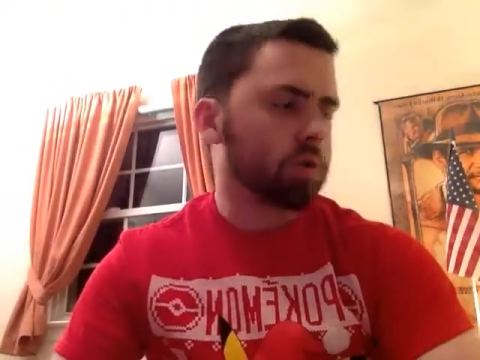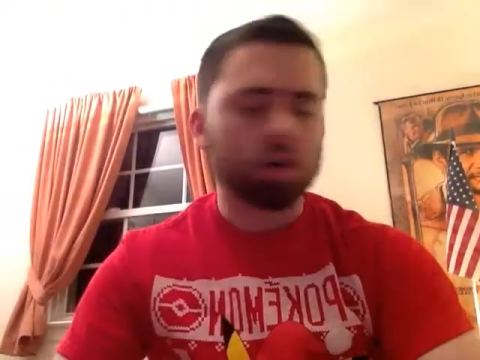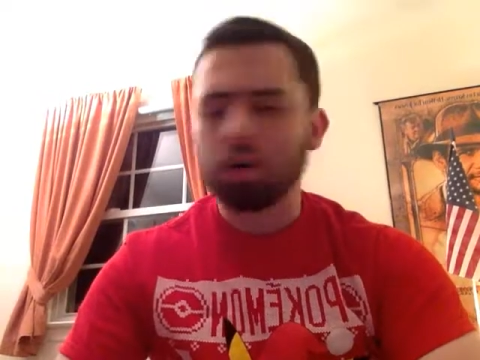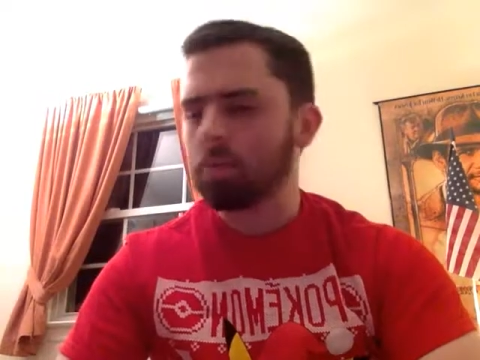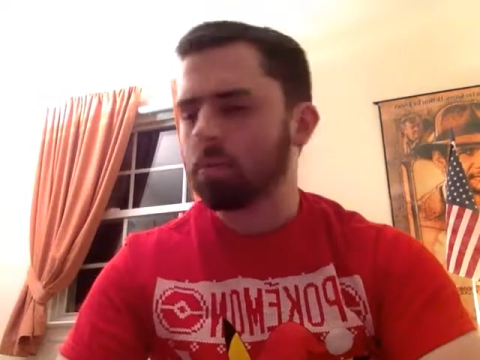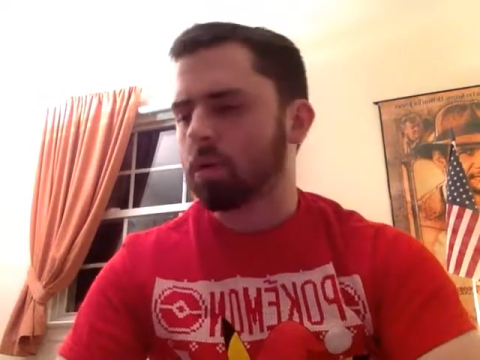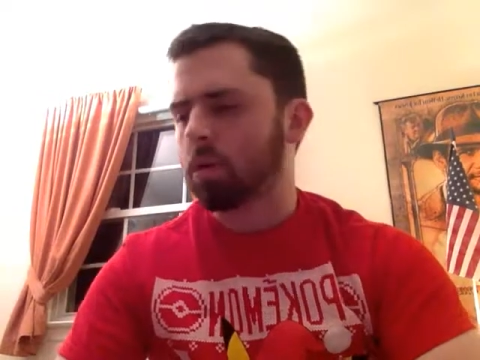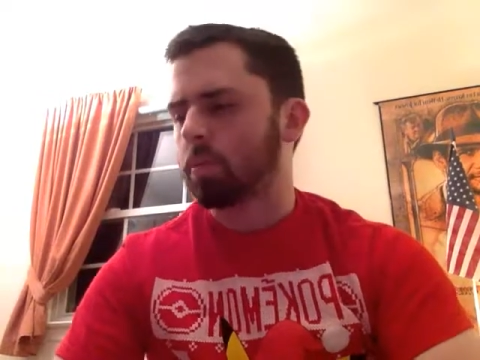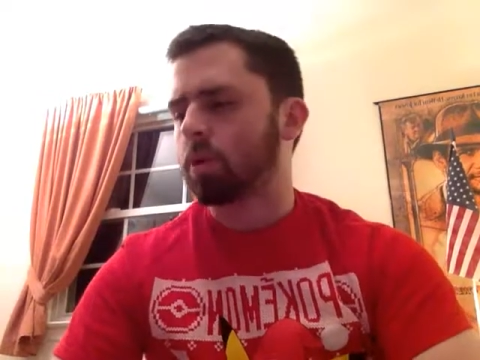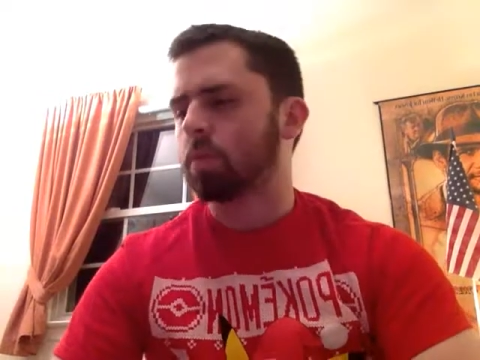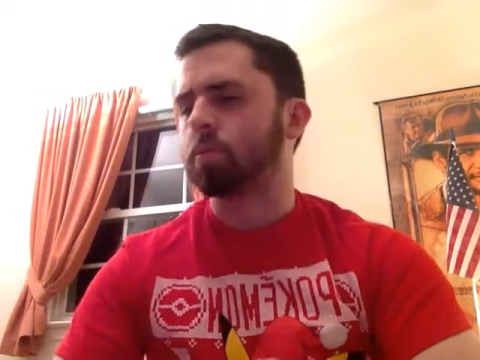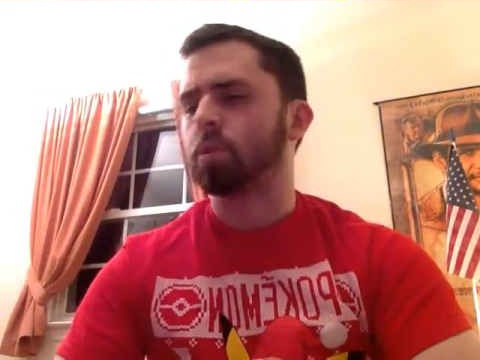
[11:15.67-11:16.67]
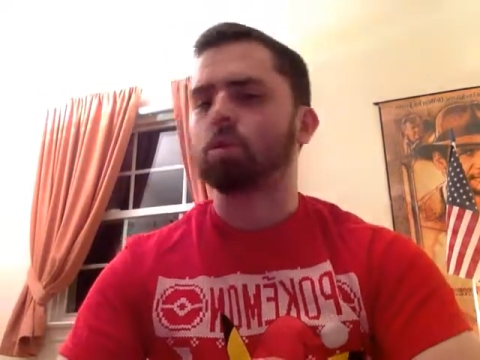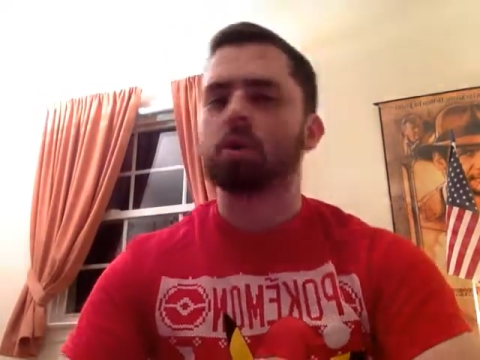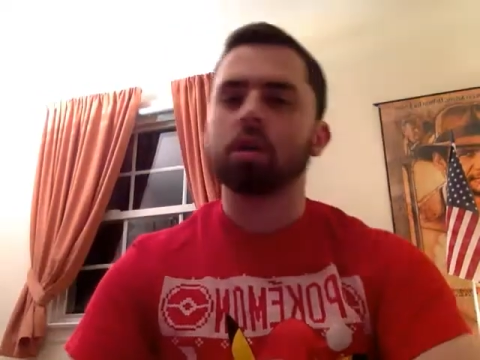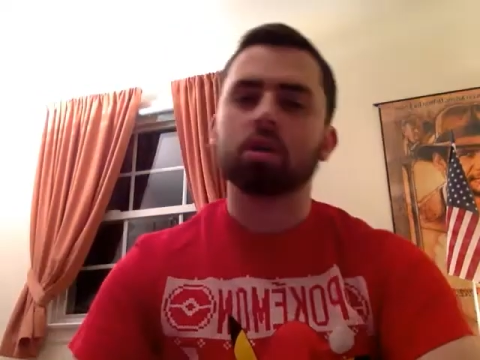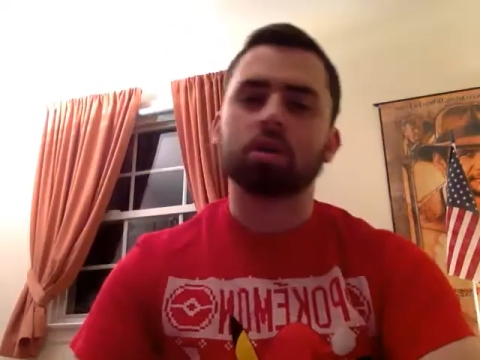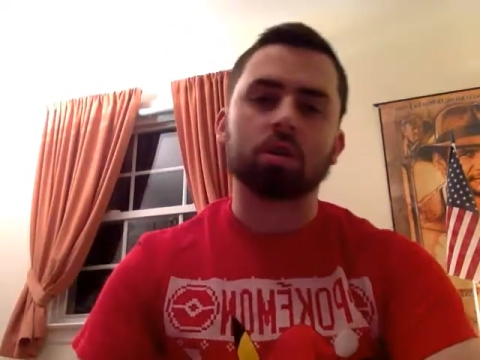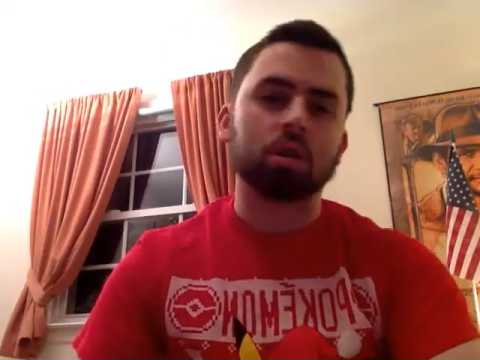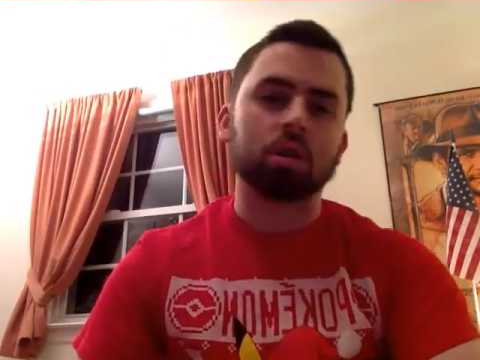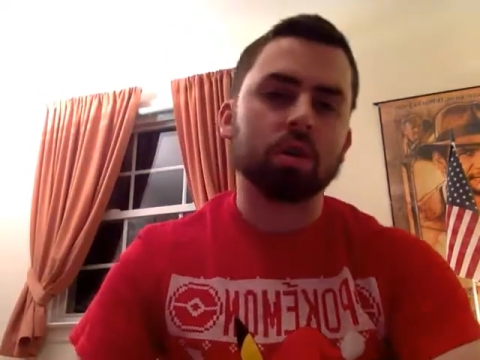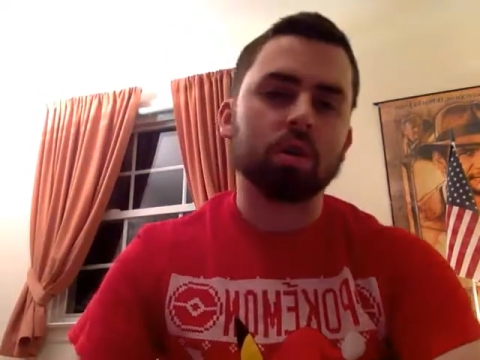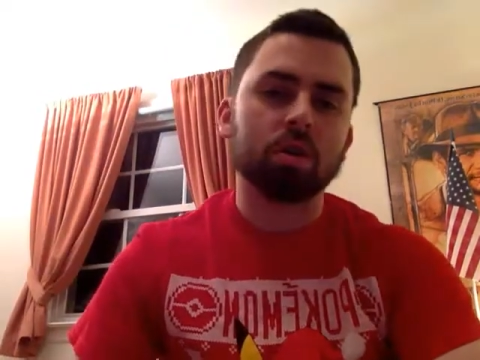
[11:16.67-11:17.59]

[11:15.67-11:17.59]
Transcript: A couple coming up soon, actually.